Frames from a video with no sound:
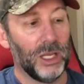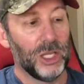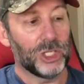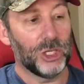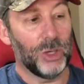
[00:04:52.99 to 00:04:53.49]

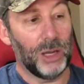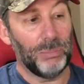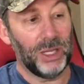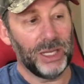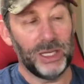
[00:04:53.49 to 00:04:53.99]
So I'll
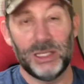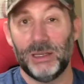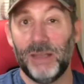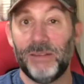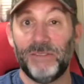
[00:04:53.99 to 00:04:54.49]
plug it in.
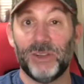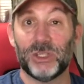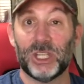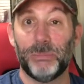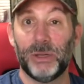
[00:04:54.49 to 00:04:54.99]
If it
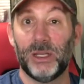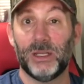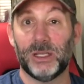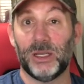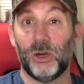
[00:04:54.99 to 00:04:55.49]
fills up and
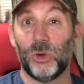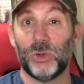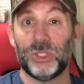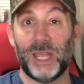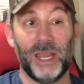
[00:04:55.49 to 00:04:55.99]
it
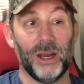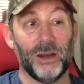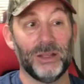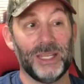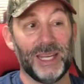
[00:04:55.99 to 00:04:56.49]
holds
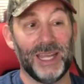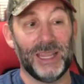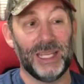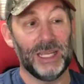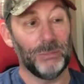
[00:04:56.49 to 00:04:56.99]
air, then I
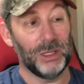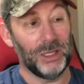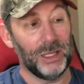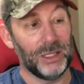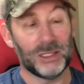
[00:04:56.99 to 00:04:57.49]
think I'm going to
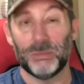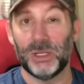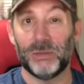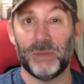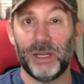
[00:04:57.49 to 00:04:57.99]
get some
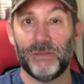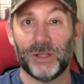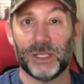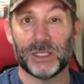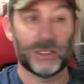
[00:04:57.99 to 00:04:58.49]
good money for this.